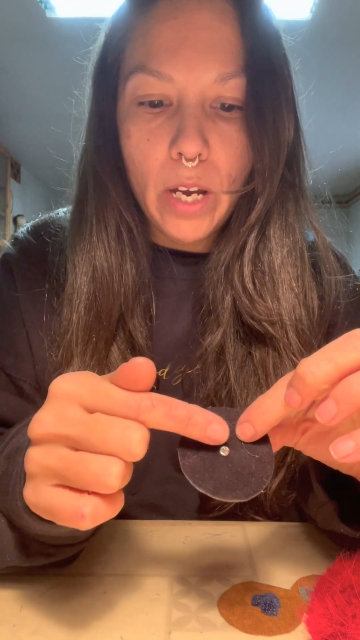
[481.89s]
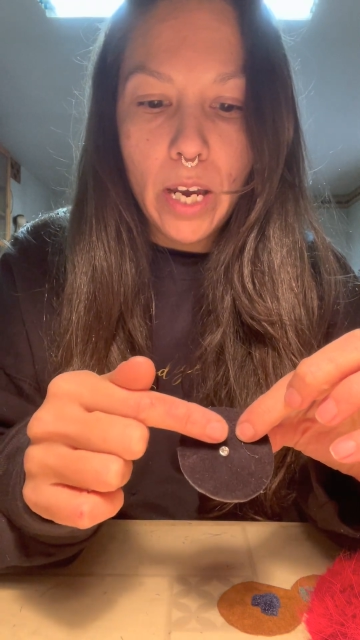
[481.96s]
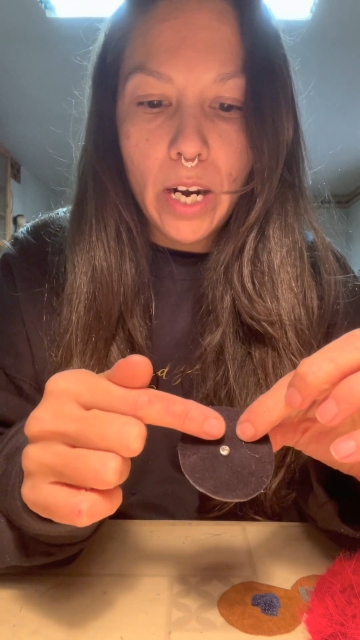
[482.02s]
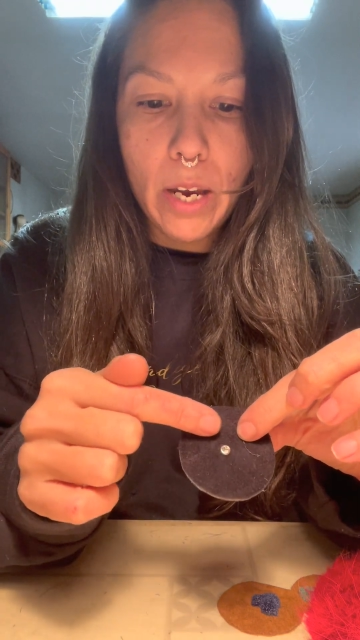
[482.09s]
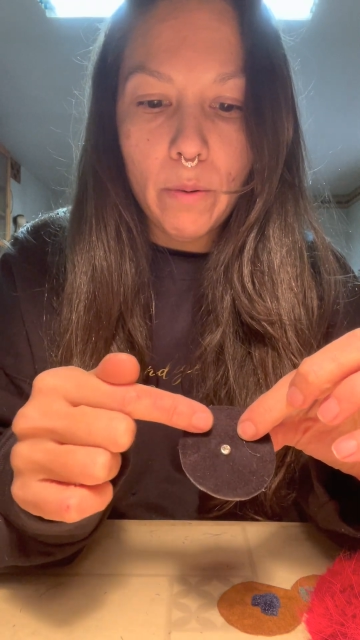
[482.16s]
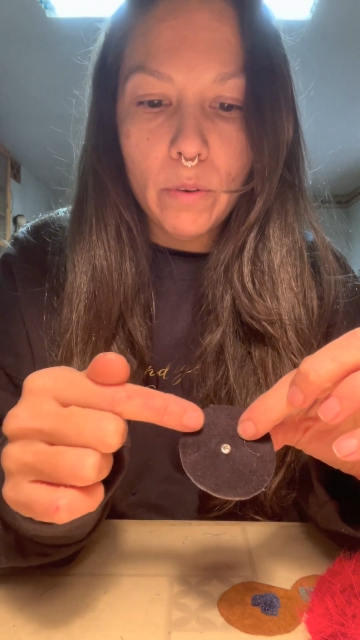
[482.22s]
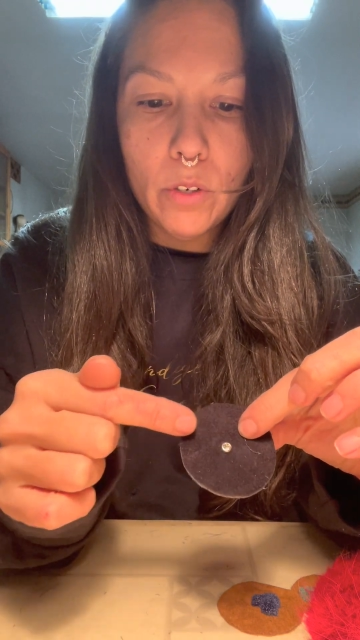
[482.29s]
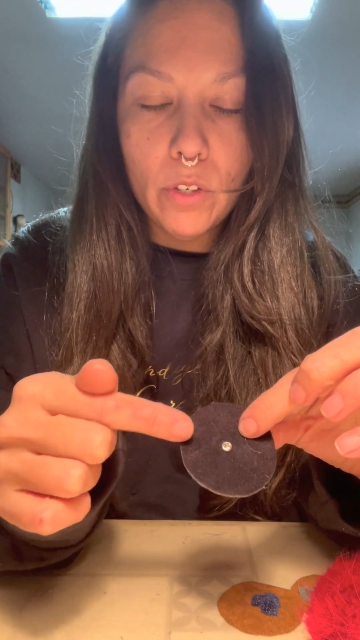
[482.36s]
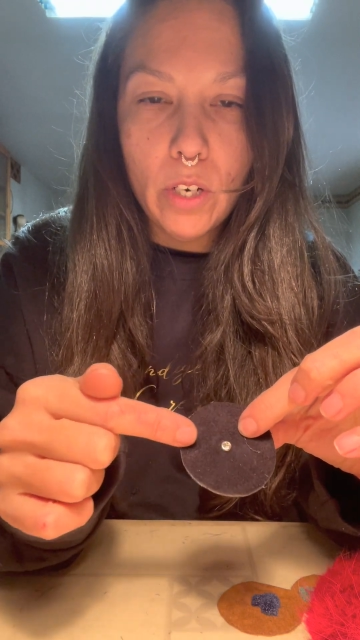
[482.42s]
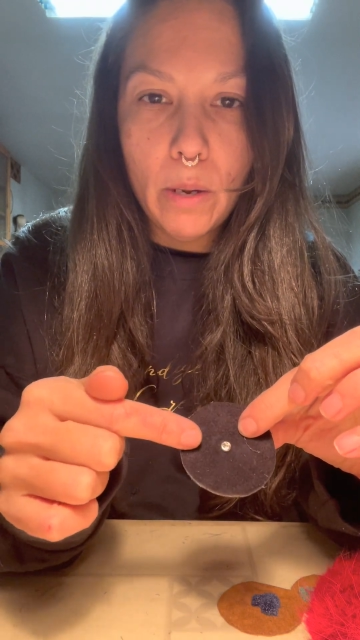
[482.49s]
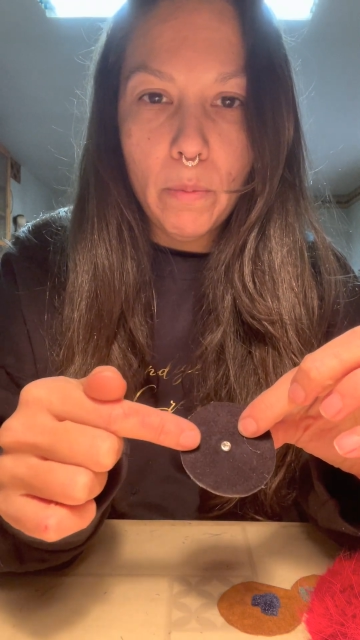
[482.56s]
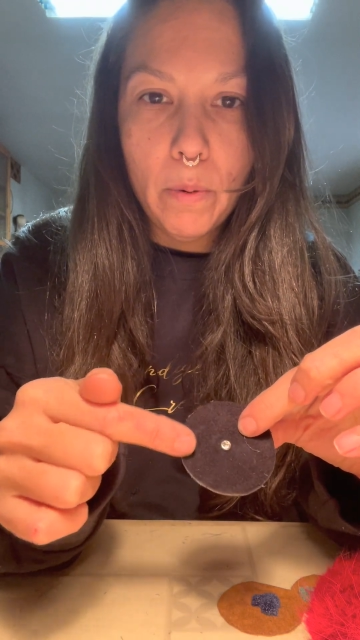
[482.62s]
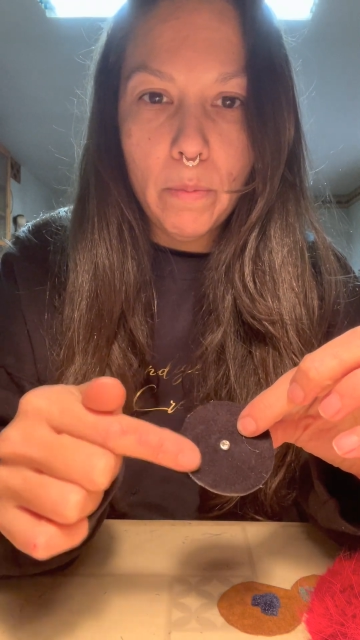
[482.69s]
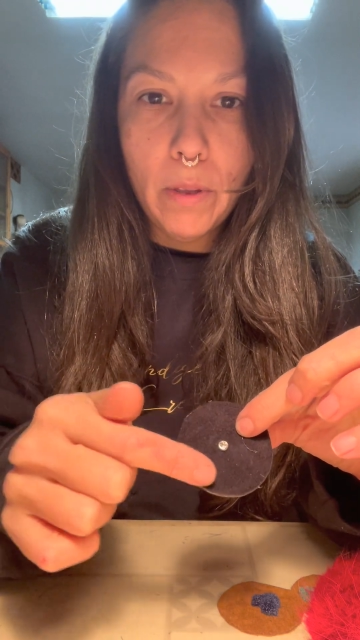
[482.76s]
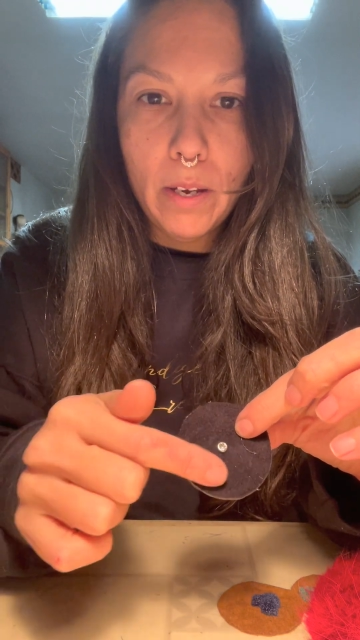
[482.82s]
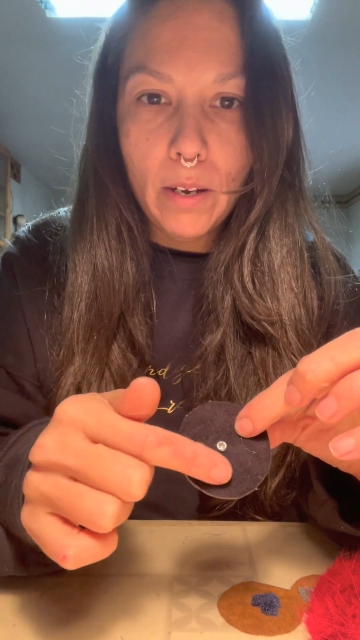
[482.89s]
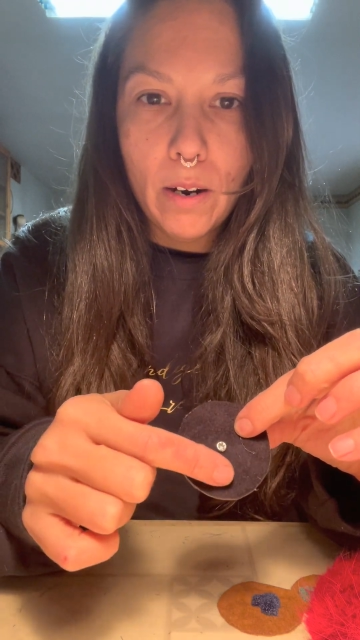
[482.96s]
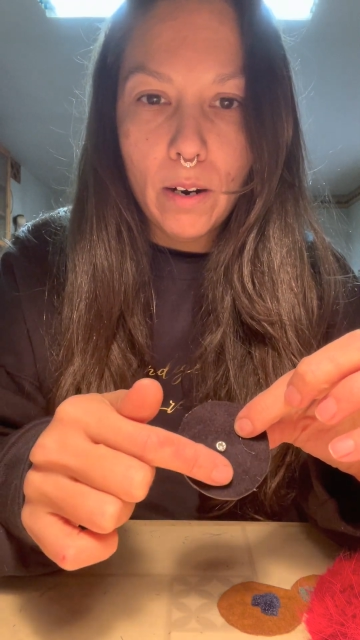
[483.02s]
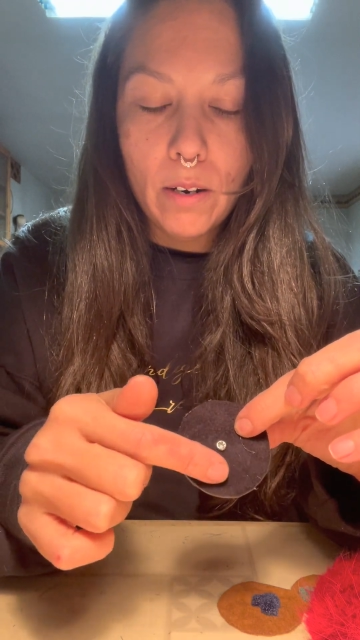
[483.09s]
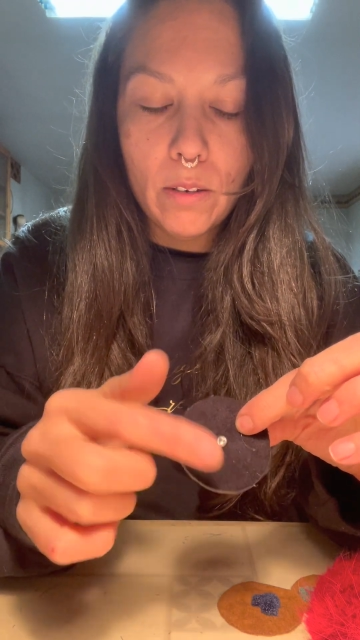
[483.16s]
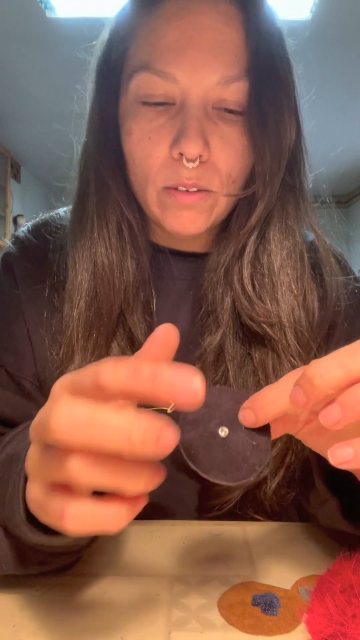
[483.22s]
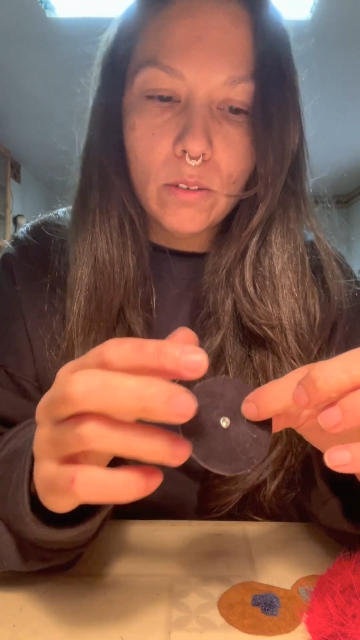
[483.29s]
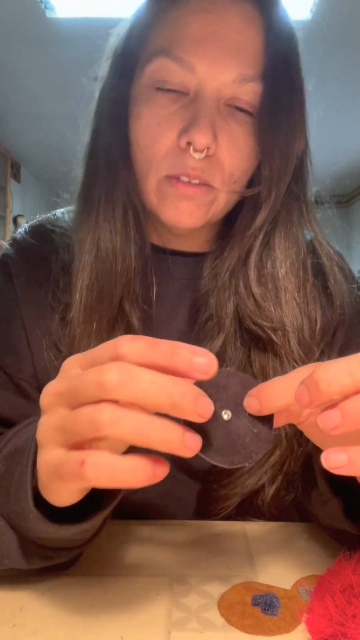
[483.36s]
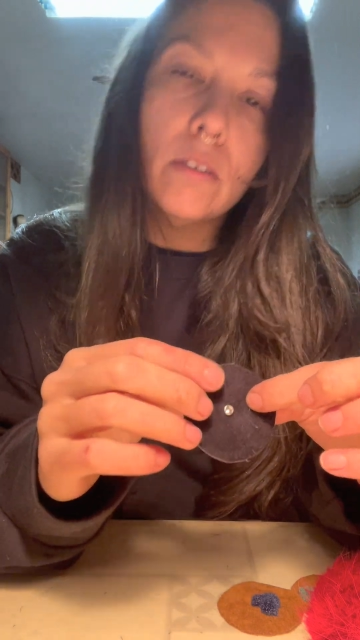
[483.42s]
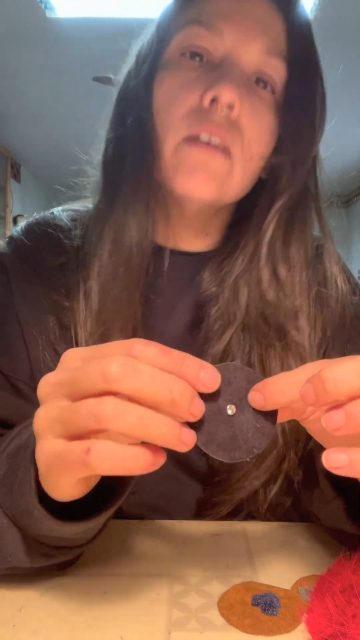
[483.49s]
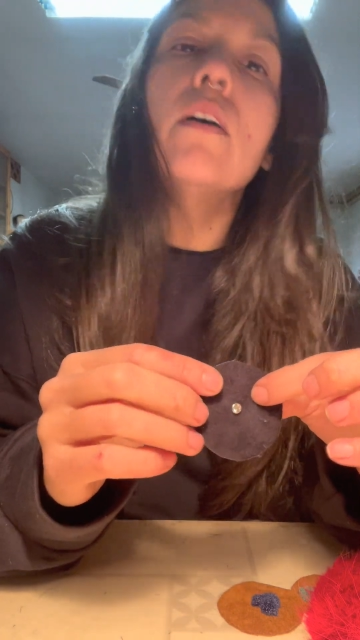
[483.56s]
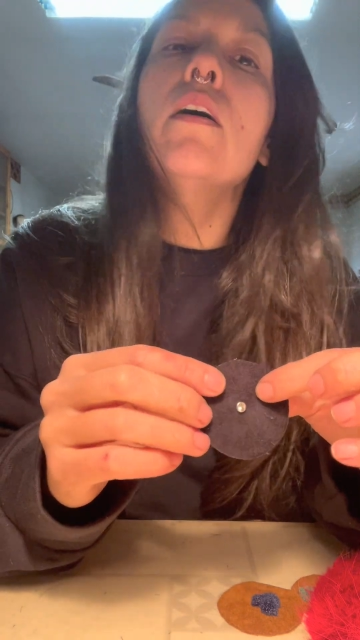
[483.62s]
and I would shape them like hearts.